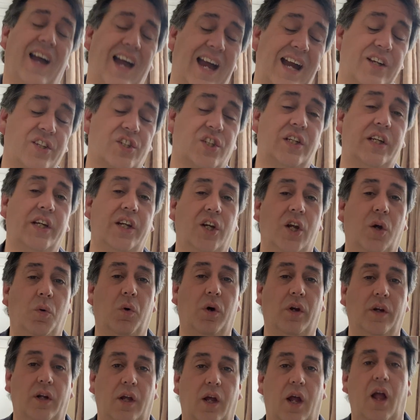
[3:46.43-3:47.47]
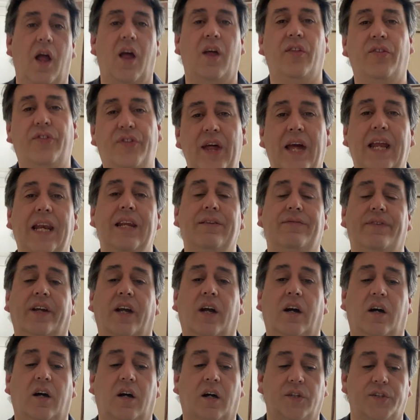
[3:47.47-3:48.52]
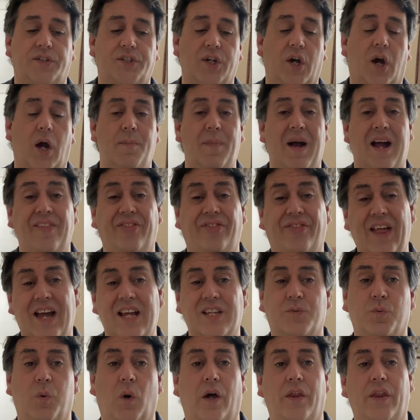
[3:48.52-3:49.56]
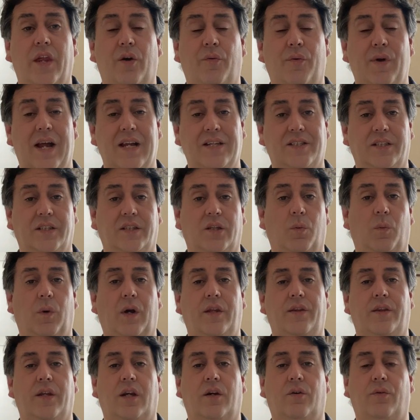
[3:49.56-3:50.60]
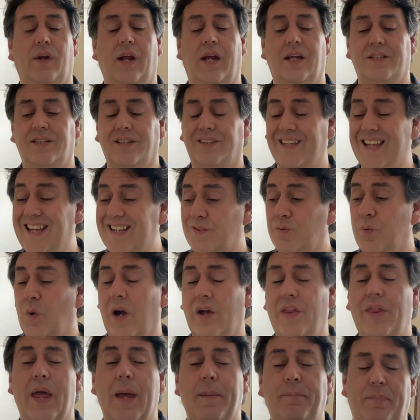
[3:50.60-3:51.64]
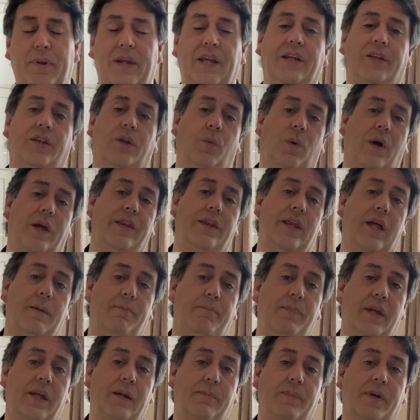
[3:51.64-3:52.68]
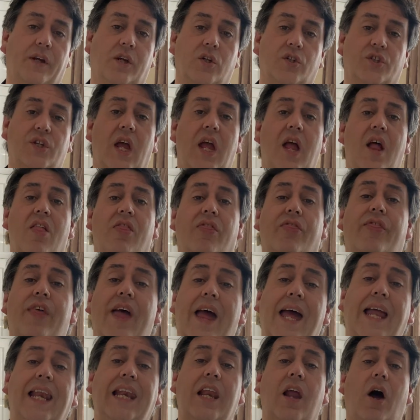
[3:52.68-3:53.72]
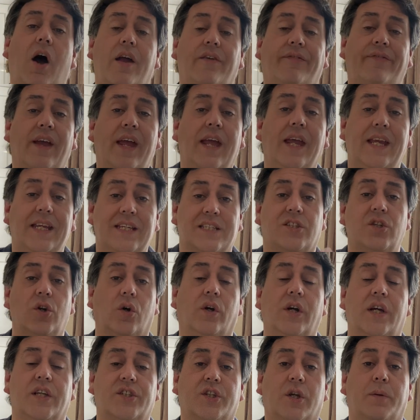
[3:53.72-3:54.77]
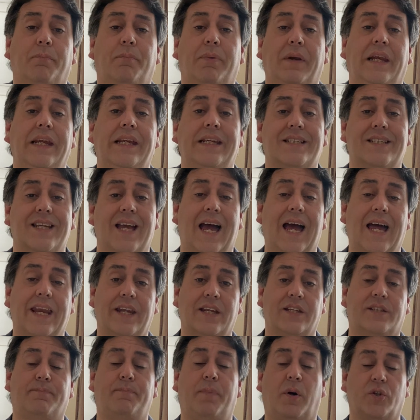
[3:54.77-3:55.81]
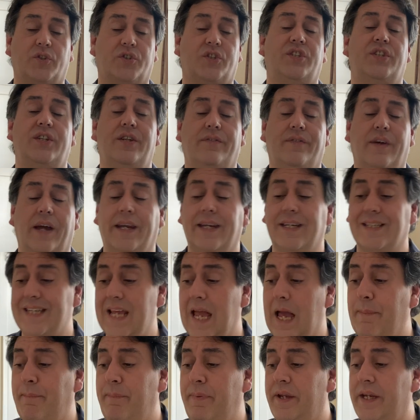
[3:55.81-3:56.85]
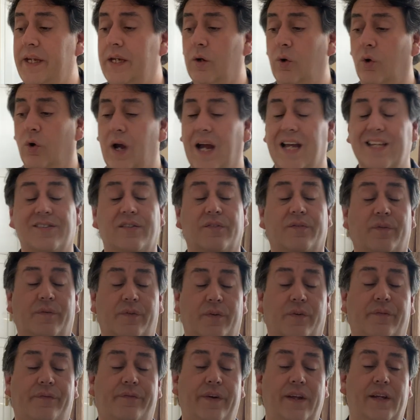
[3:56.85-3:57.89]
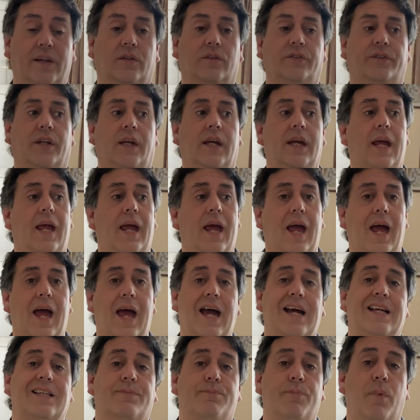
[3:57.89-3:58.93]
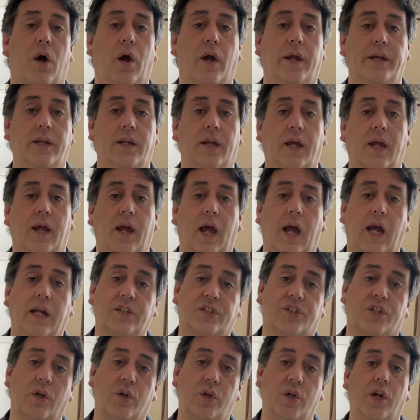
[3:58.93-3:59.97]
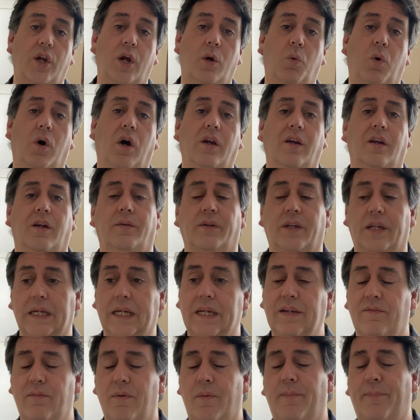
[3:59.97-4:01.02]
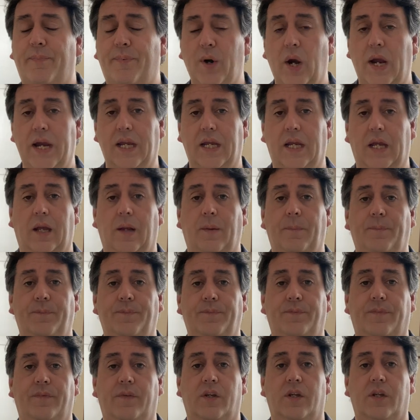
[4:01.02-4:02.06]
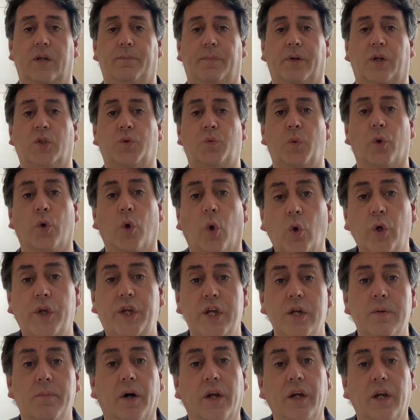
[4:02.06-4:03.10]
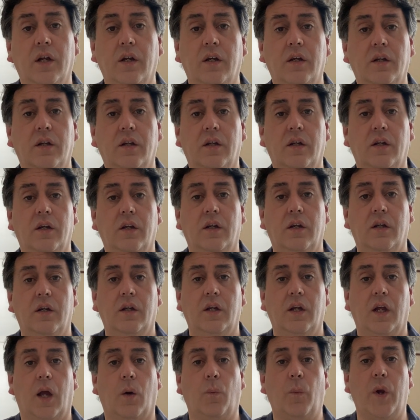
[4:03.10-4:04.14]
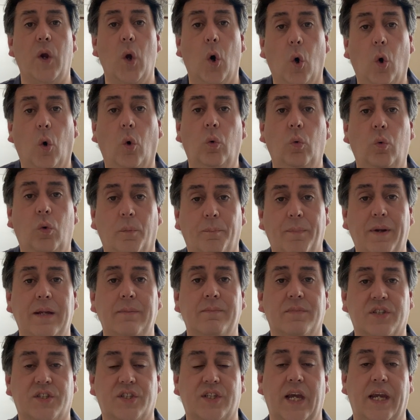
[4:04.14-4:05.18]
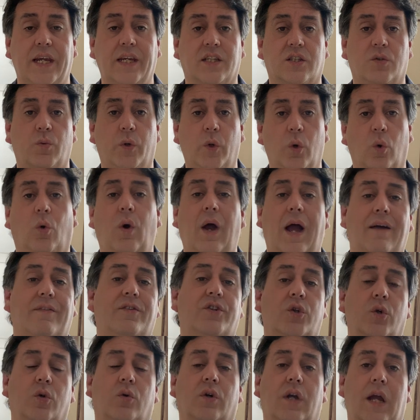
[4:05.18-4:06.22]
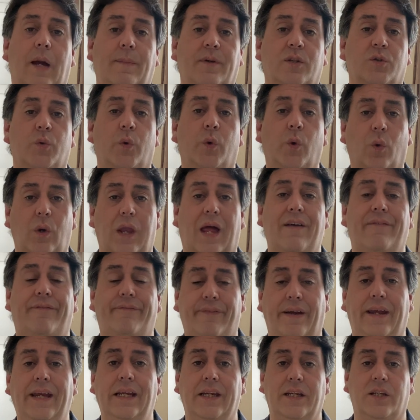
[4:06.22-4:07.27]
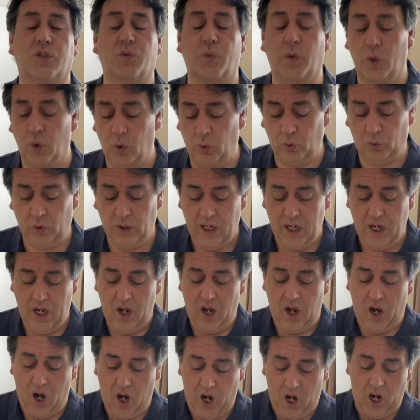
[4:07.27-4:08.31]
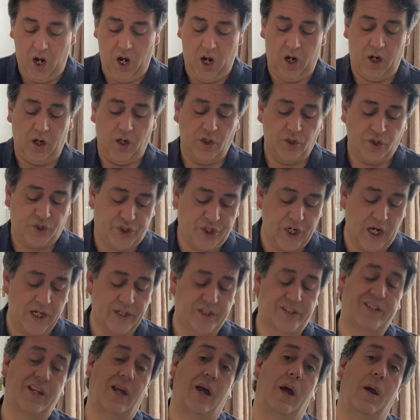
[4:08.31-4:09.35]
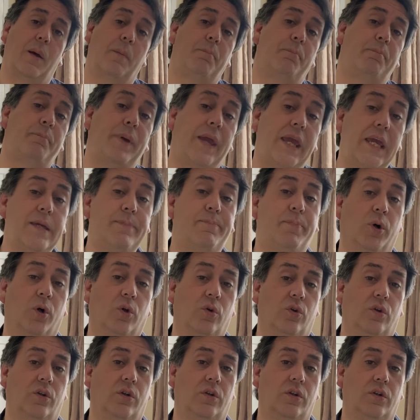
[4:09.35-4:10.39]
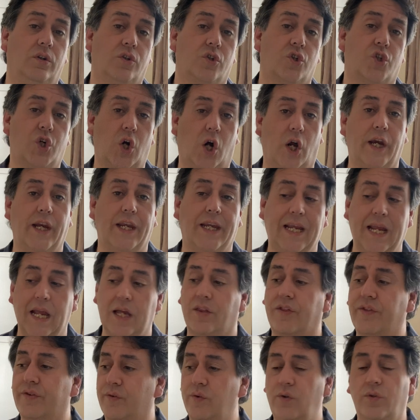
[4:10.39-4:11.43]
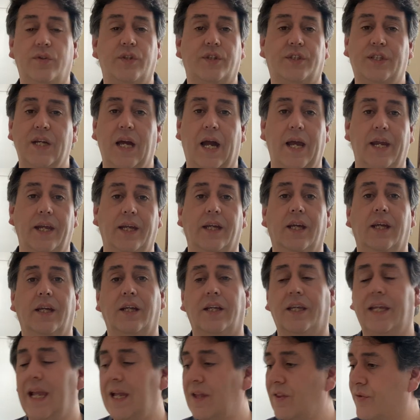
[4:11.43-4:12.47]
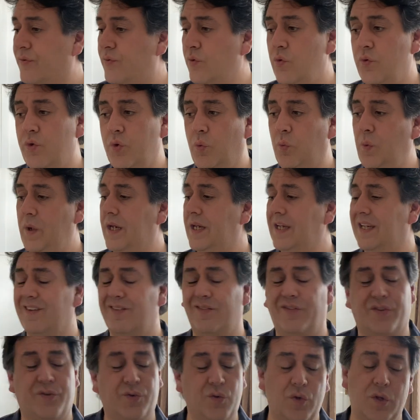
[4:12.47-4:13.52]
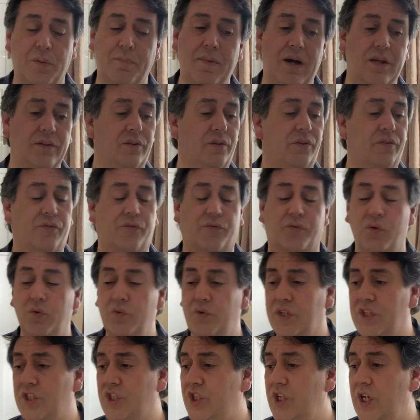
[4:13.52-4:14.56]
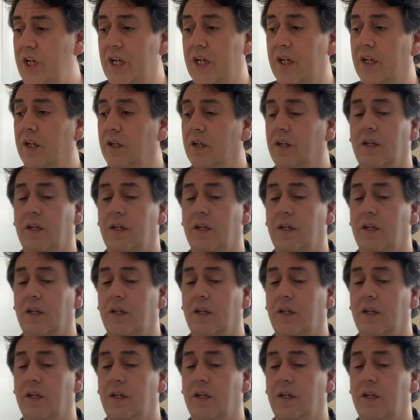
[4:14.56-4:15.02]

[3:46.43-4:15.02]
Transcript: actually, you know what? They're living a hard time, and that's why they're reacting the way they're reacting. That's why they're being the way they're being, because their life is not as complete and as positive and as happy or as fulfilled as mine. And so, know what? I'm going to give them a break, because we're all human and we all make mistakes. We all have shortcomings. We all have failings. We all are just people trying to get through the day, get through the week, through the month, through this year.